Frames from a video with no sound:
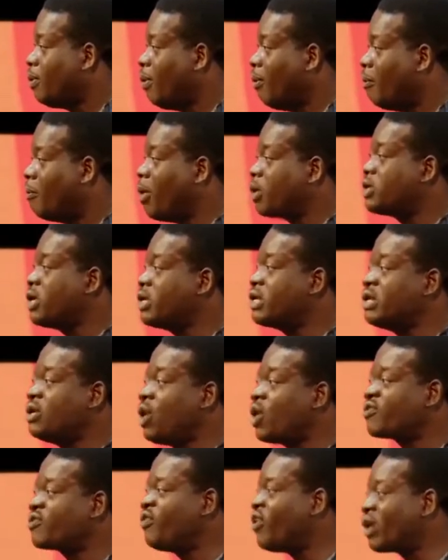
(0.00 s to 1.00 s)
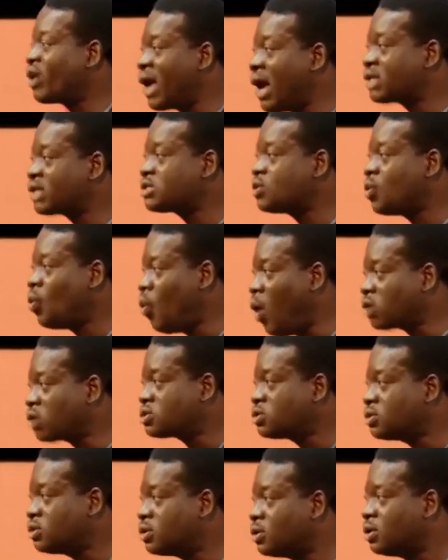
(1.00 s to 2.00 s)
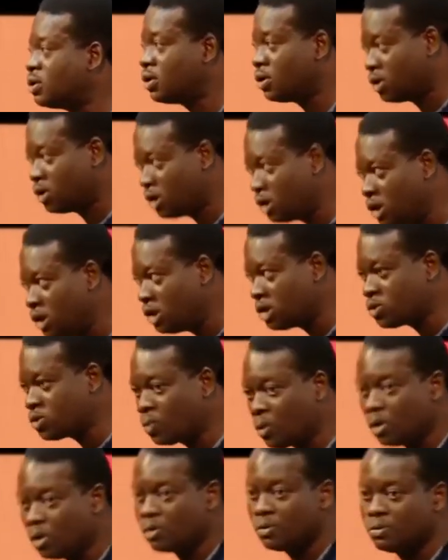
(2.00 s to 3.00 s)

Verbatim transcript: but he did not forget what? His work.